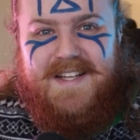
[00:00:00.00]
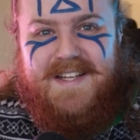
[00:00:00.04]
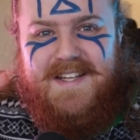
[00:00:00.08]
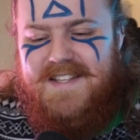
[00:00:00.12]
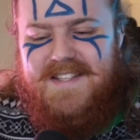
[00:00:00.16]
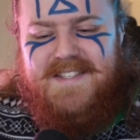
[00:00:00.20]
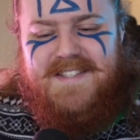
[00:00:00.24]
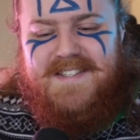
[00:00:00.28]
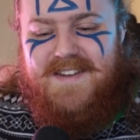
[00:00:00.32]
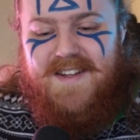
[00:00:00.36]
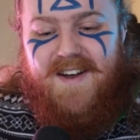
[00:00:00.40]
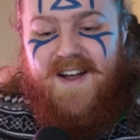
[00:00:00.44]

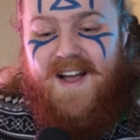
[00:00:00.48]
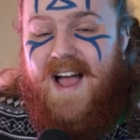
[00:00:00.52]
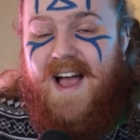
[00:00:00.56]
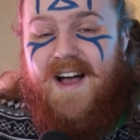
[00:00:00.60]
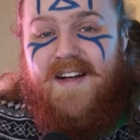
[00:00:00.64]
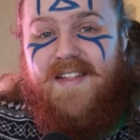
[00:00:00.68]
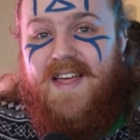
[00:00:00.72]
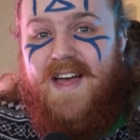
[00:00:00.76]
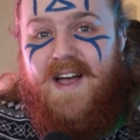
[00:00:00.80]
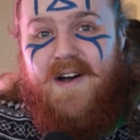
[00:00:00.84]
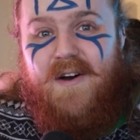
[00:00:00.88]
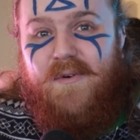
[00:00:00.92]
That's not
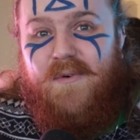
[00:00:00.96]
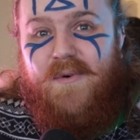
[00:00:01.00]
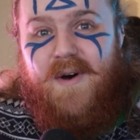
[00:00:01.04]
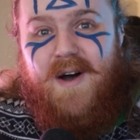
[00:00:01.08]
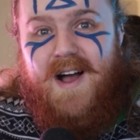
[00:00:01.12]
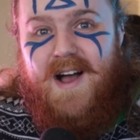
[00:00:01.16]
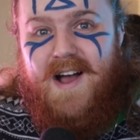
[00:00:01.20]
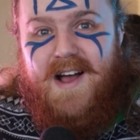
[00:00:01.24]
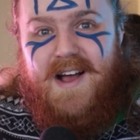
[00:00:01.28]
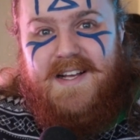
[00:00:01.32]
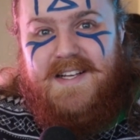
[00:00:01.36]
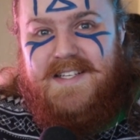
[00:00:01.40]
how that
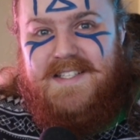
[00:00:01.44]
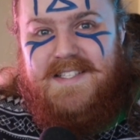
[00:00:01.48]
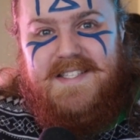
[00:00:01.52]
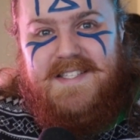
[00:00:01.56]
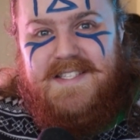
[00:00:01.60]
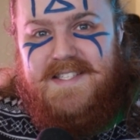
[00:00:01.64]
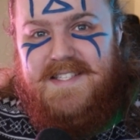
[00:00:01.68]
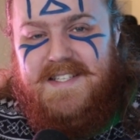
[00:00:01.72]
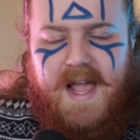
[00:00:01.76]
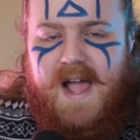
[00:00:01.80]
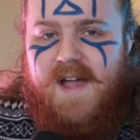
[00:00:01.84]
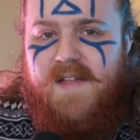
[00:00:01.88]

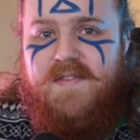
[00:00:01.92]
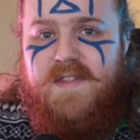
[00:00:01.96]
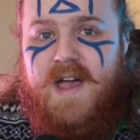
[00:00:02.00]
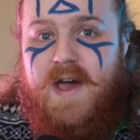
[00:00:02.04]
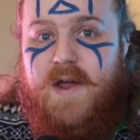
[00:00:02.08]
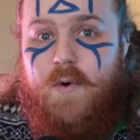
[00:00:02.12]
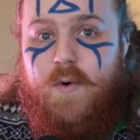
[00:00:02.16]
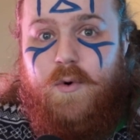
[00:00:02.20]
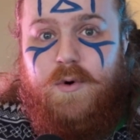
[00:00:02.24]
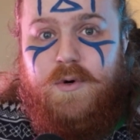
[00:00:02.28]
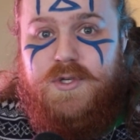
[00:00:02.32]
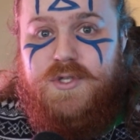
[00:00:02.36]
works. And
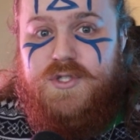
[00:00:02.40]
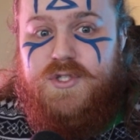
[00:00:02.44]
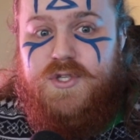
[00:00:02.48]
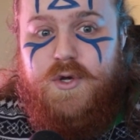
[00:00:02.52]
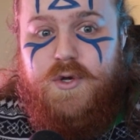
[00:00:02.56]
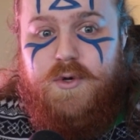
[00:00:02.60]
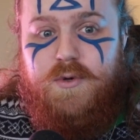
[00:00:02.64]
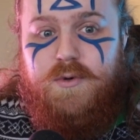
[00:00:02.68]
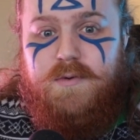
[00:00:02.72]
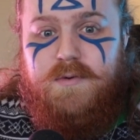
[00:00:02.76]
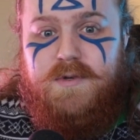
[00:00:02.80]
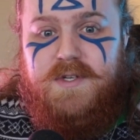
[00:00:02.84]
that
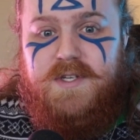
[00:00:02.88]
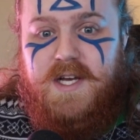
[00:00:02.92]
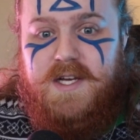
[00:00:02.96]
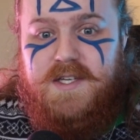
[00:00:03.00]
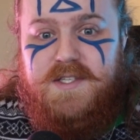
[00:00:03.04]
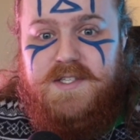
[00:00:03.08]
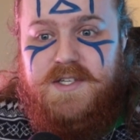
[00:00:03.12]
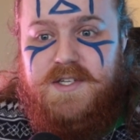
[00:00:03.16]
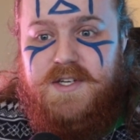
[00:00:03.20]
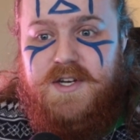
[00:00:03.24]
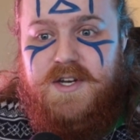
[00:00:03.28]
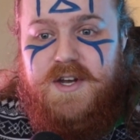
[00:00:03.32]
also
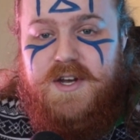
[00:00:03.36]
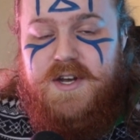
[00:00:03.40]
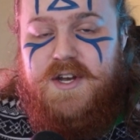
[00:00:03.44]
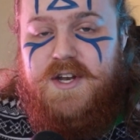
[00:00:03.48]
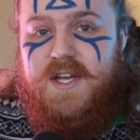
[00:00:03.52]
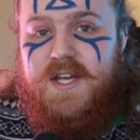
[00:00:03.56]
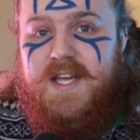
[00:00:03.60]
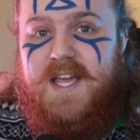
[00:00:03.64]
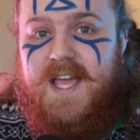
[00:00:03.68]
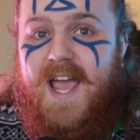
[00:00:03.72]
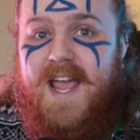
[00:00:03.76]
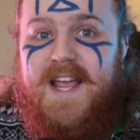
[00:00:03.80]
doesn't
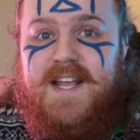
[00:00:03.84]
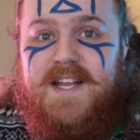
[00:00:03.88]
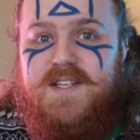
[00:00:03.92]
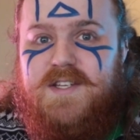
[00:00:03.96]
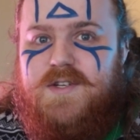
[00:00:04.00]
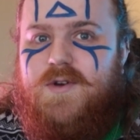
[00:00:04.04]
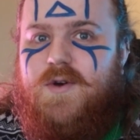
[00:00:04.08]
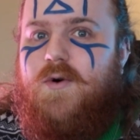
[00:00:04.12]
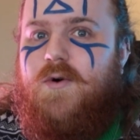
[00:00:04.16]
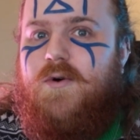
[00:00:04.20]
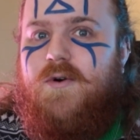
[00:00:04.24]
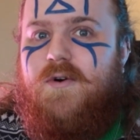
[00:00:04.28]
negate
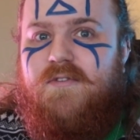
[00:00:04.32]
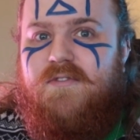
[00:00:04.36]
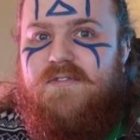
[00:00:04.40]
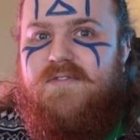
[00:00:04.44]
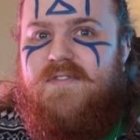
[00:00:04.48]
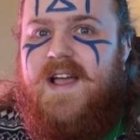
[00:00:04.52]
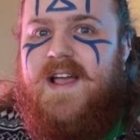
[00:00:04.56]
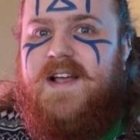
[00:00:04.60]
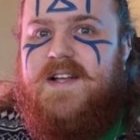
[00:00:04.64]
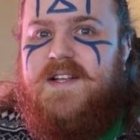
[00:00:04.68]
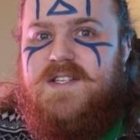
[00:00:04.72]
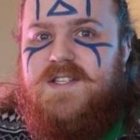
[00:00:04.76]
or
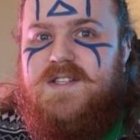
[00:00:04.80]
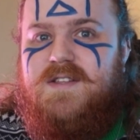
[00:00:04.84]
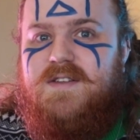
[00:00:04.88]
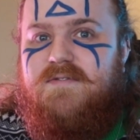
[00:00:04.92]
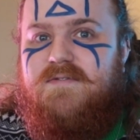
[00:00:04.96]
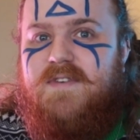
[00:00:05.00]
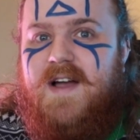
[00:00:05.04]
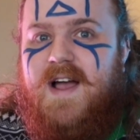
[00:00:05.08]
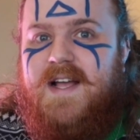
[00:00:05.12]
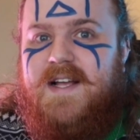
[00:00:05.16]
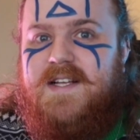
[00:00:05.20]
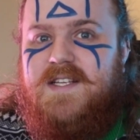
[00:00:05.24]
affect the
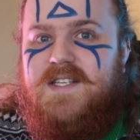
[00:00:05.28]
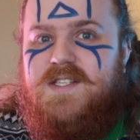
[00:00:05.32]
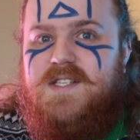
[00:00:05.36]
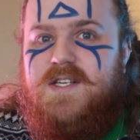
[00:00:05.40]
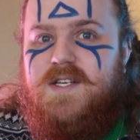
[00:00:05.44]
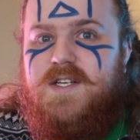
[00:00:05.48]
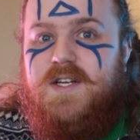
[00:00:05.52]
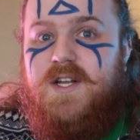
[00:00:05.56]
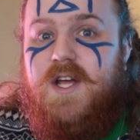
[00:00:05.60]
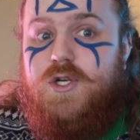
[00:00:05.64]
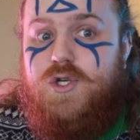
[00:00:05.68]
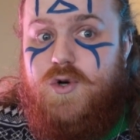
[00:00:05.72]
fact
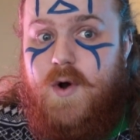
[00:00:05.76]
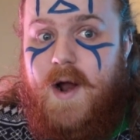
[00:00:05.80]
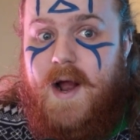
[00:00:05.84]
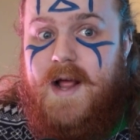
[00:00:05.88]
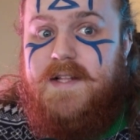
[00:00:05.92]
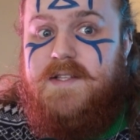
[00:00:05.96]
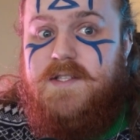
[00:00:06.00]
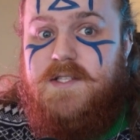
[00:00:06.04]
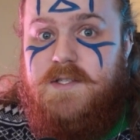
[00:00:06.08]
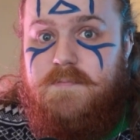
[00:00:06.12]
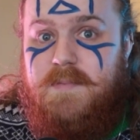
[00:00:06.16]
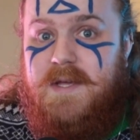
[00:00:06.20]
that
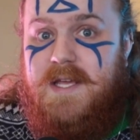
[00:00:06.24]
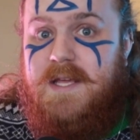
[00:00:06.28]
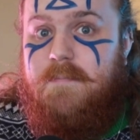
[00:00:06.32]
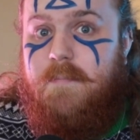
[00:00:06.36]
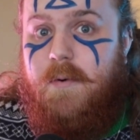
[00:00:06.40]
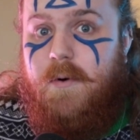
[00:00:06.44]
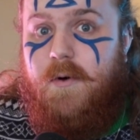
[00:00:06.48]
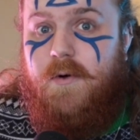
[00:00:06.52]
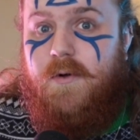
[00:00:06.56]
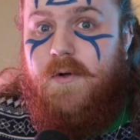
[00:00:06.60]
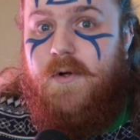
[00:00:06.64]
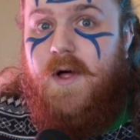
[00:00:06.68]
trans
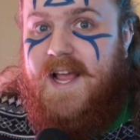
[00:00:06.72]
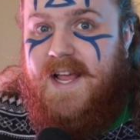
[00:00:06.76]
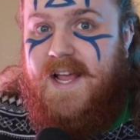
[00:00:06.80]
people